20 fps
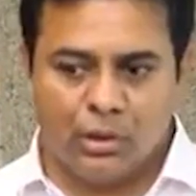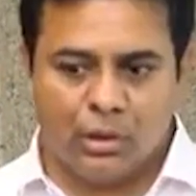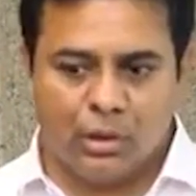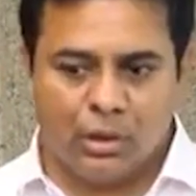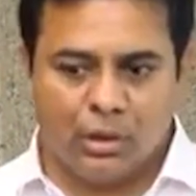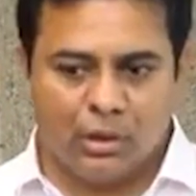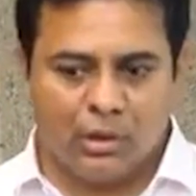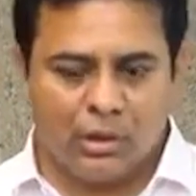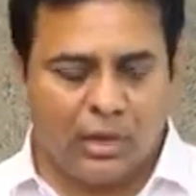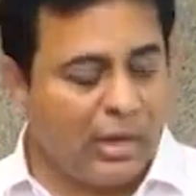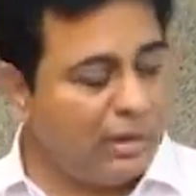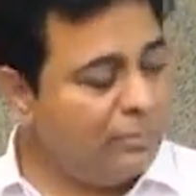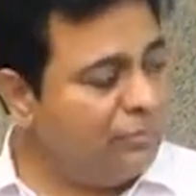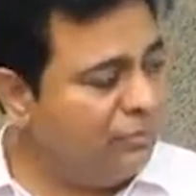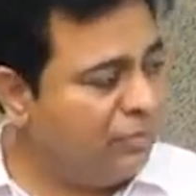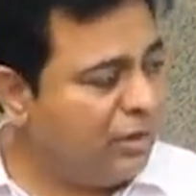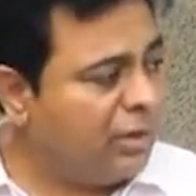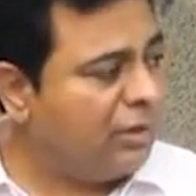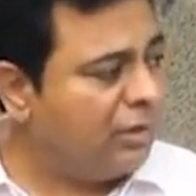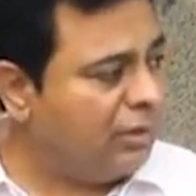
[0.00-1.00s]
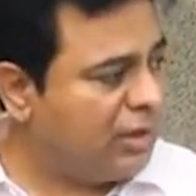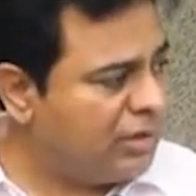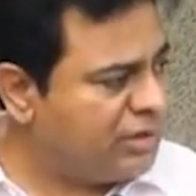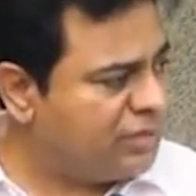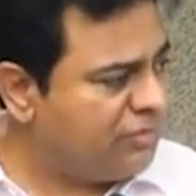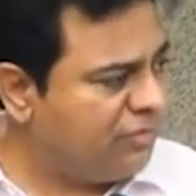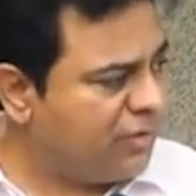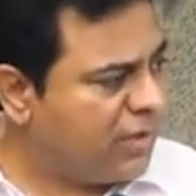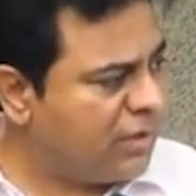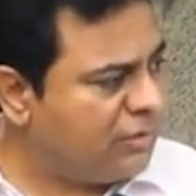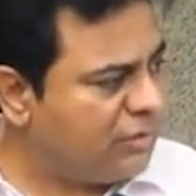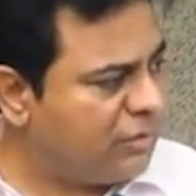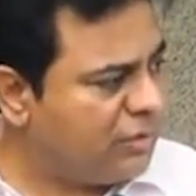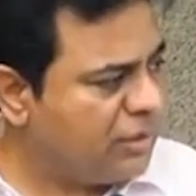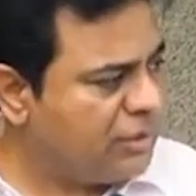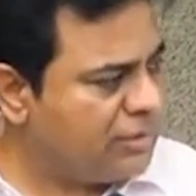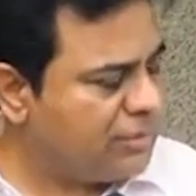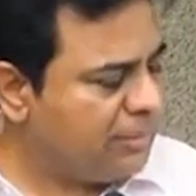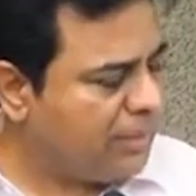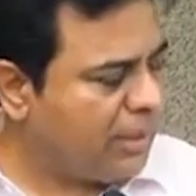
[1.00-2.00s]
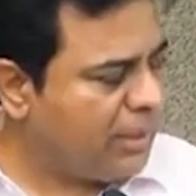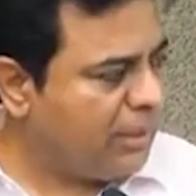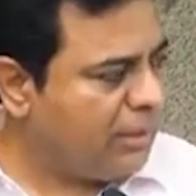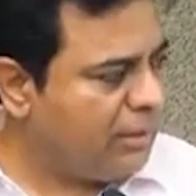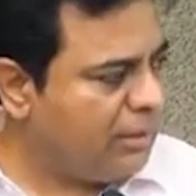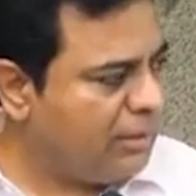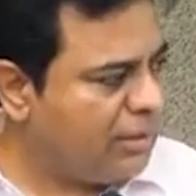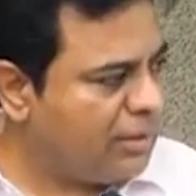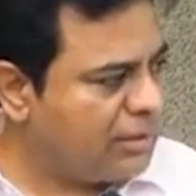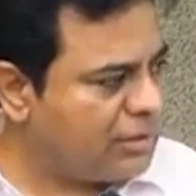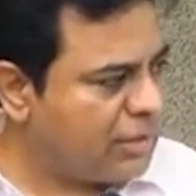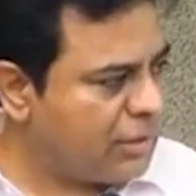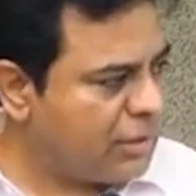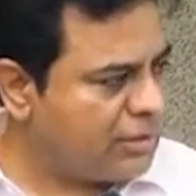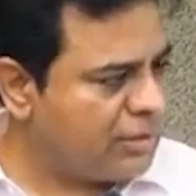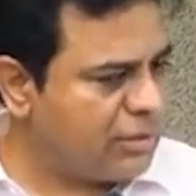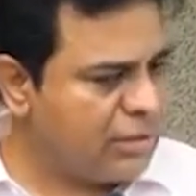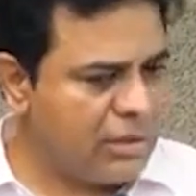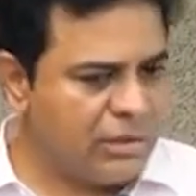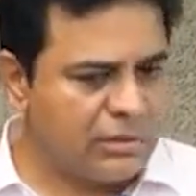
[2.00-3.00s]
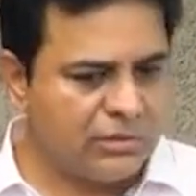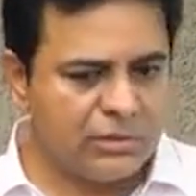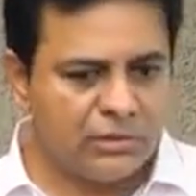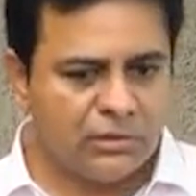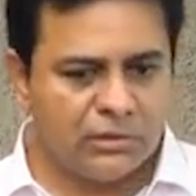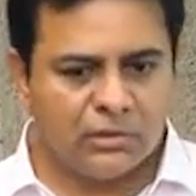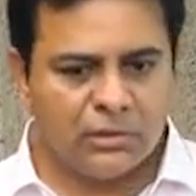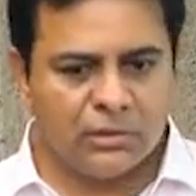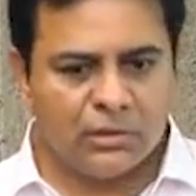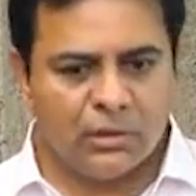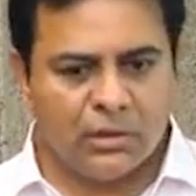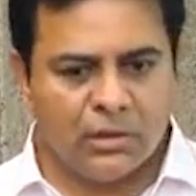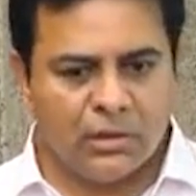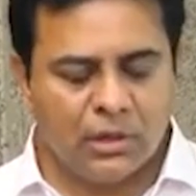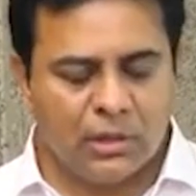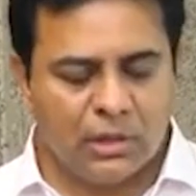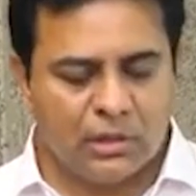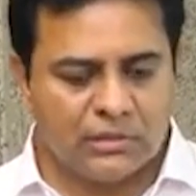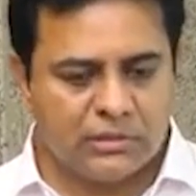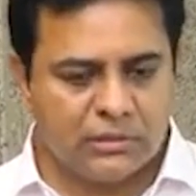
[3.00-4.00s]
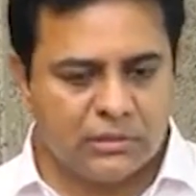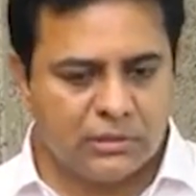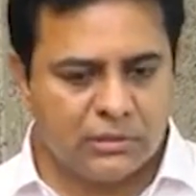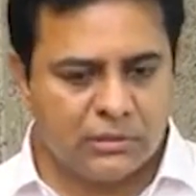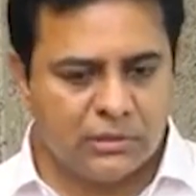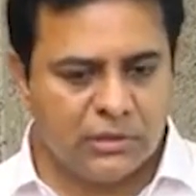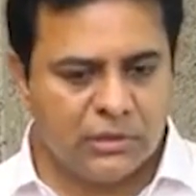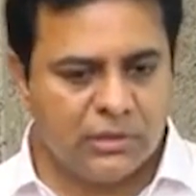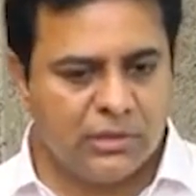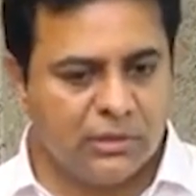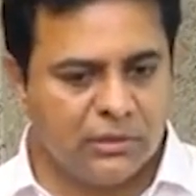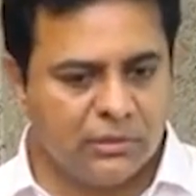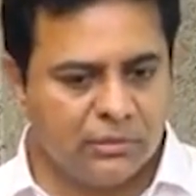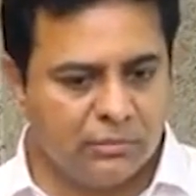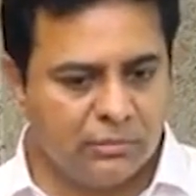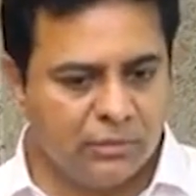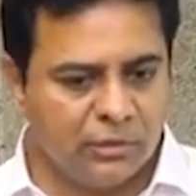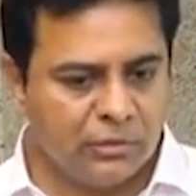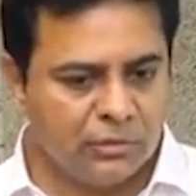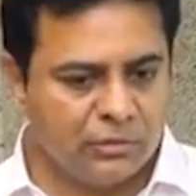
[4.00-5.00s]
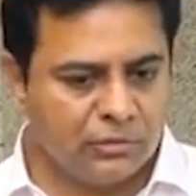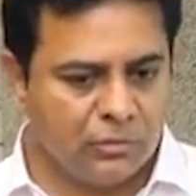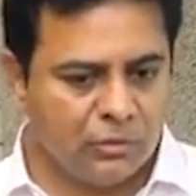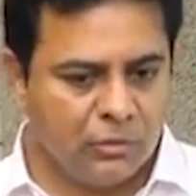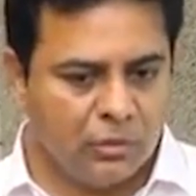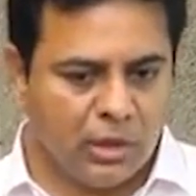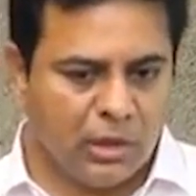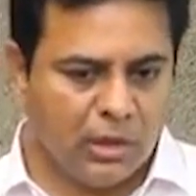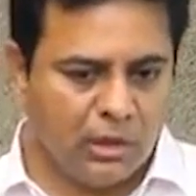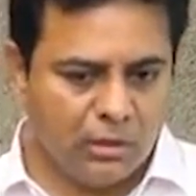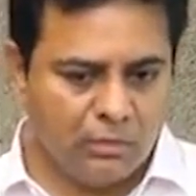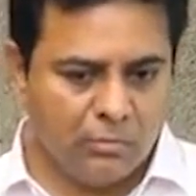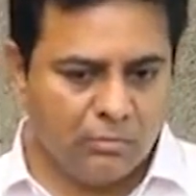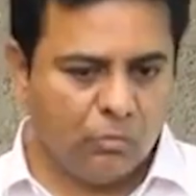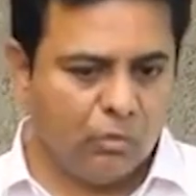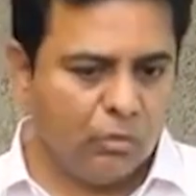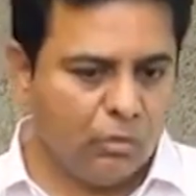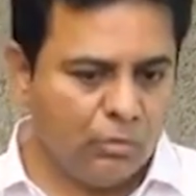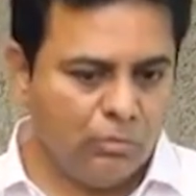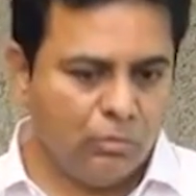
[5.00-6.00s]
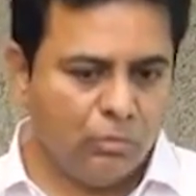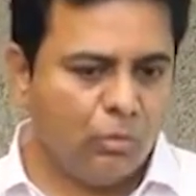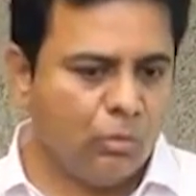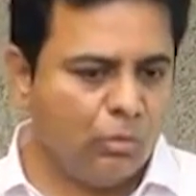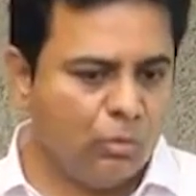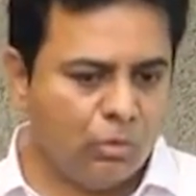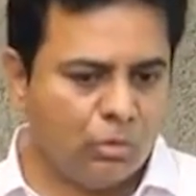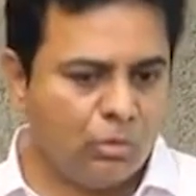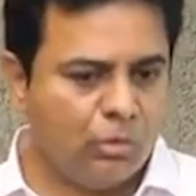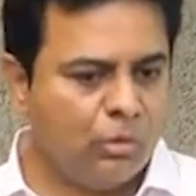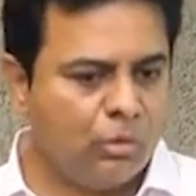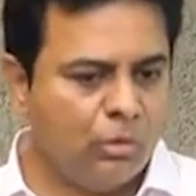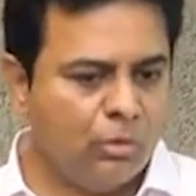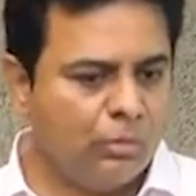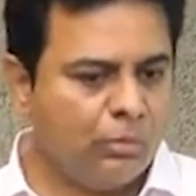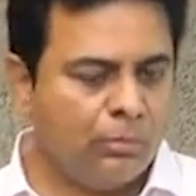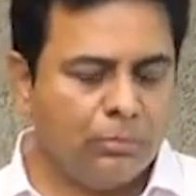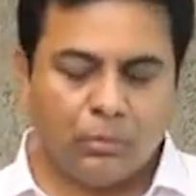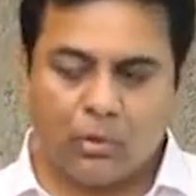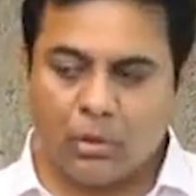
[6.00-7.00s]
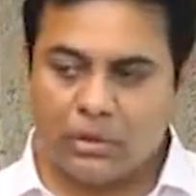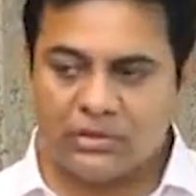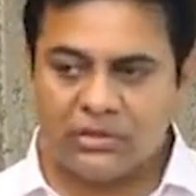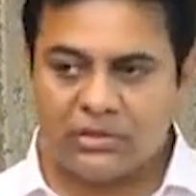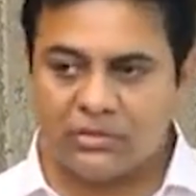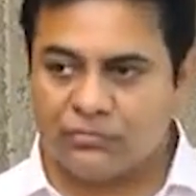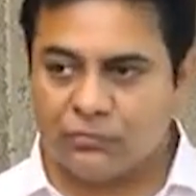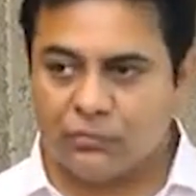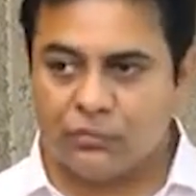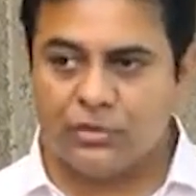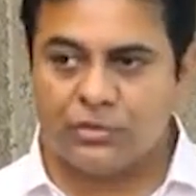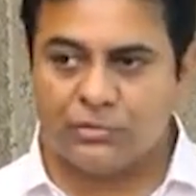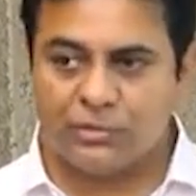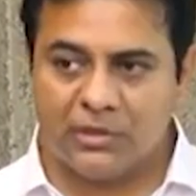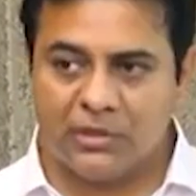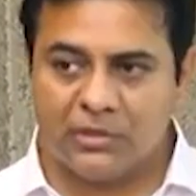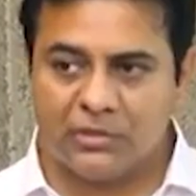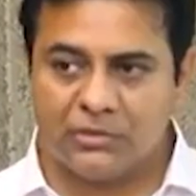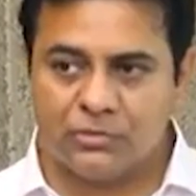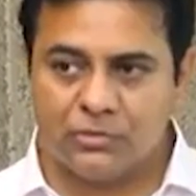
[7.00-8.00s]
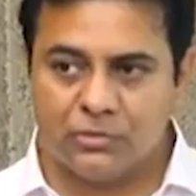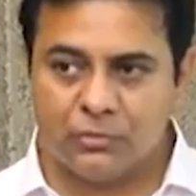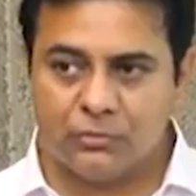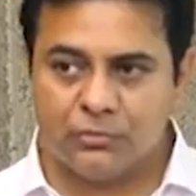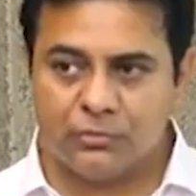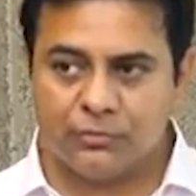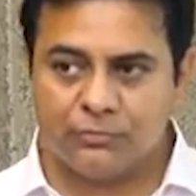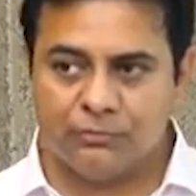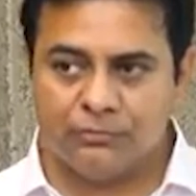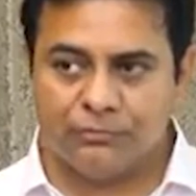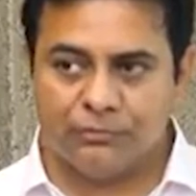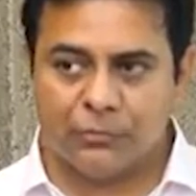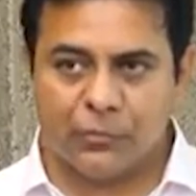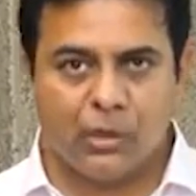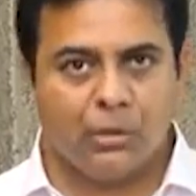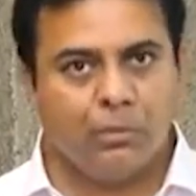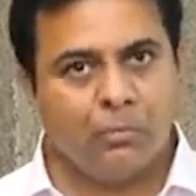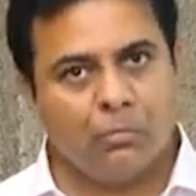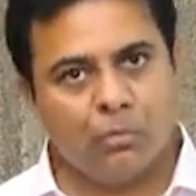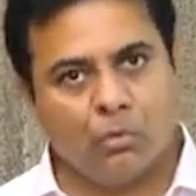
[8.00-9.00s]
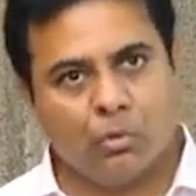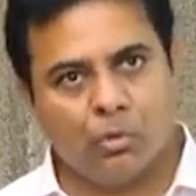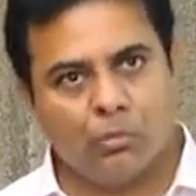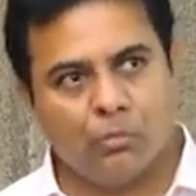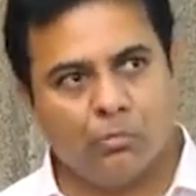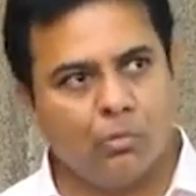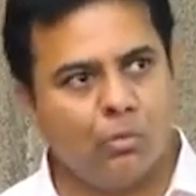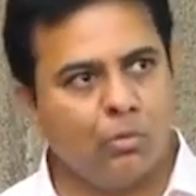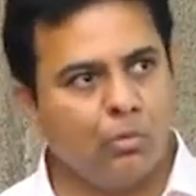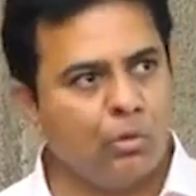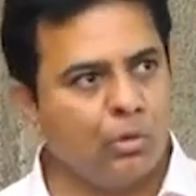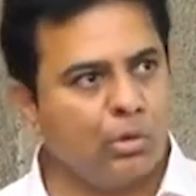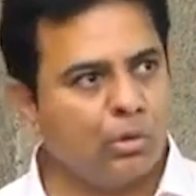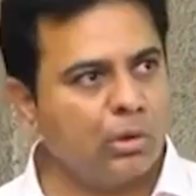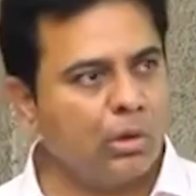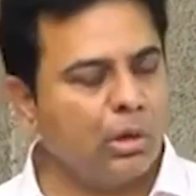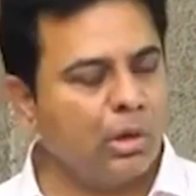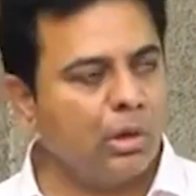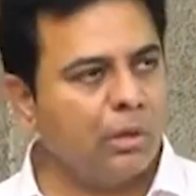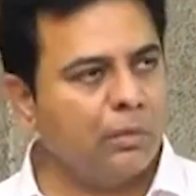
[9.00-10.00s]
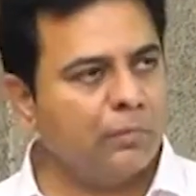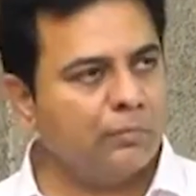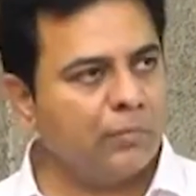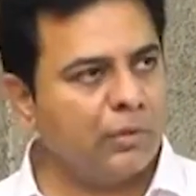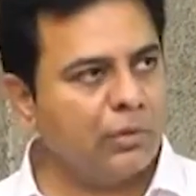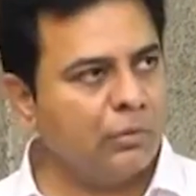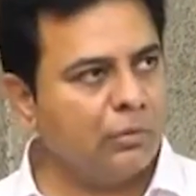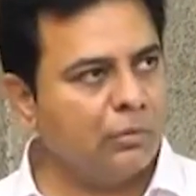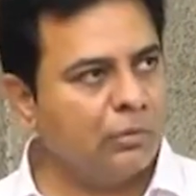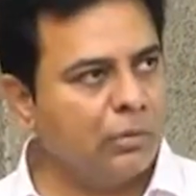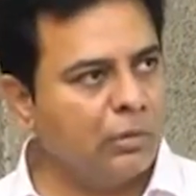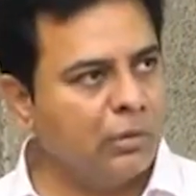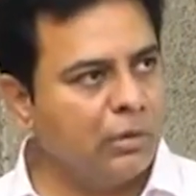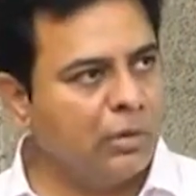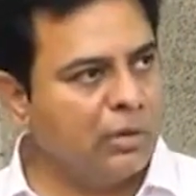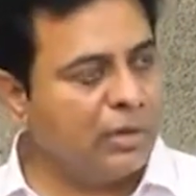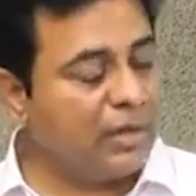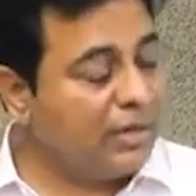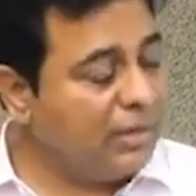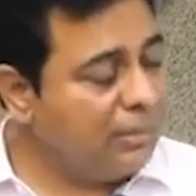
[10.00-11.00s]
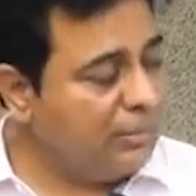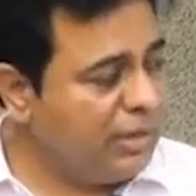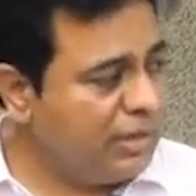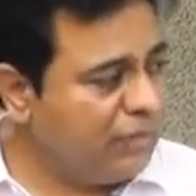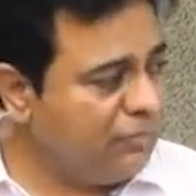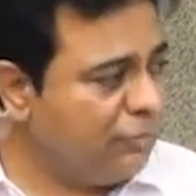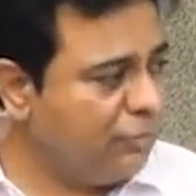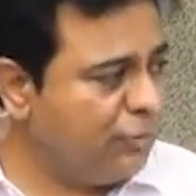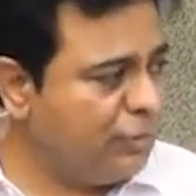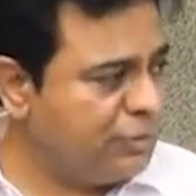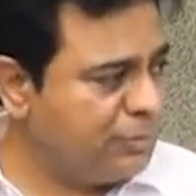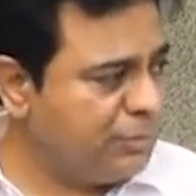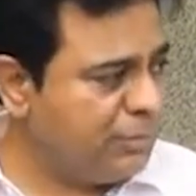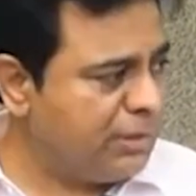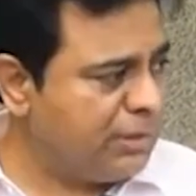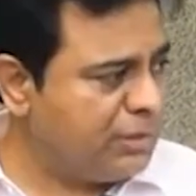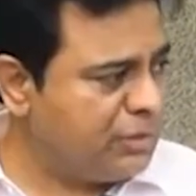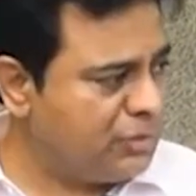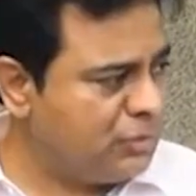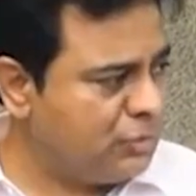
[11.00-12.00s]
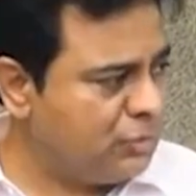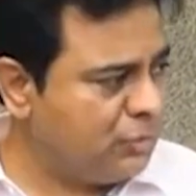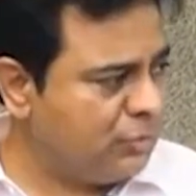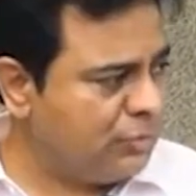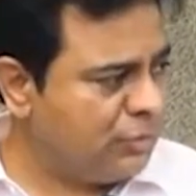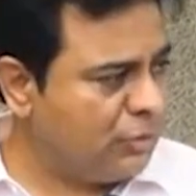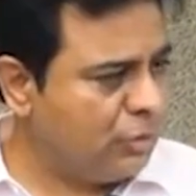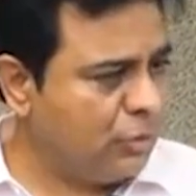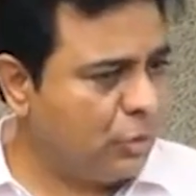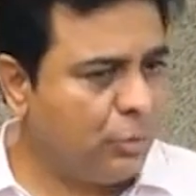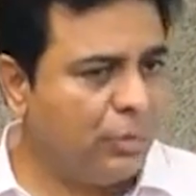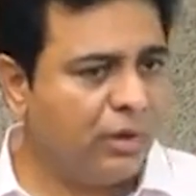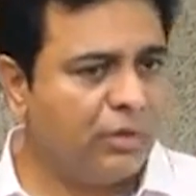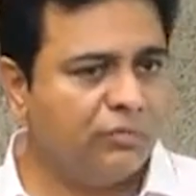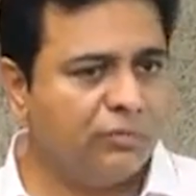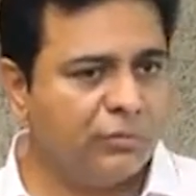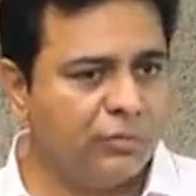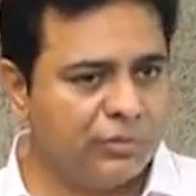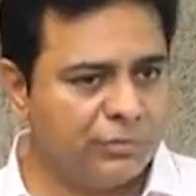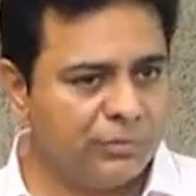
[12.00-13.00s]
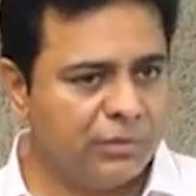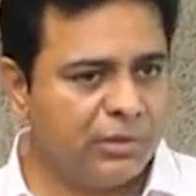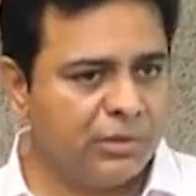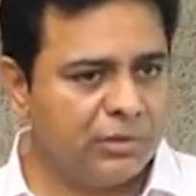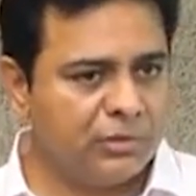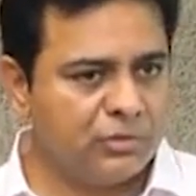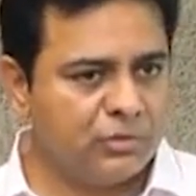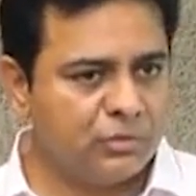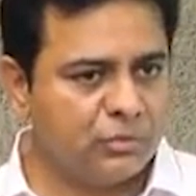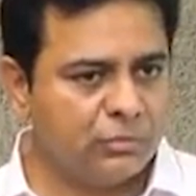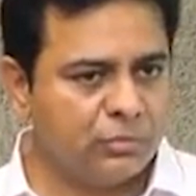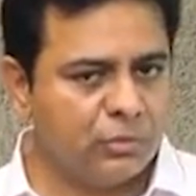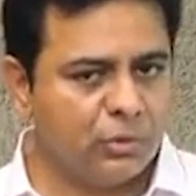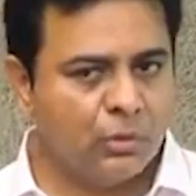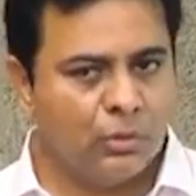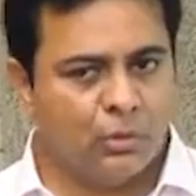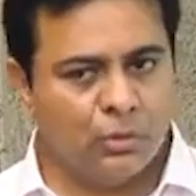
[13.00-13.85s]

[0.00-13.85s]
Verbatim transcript: Uh, I'm worried as a father, as a parent, as a as a as a as a Indian, because you know, uh, more and more processed food is being consumed, more and more um, you know, ready-made food is being consumed, you know, quick food is being consumed,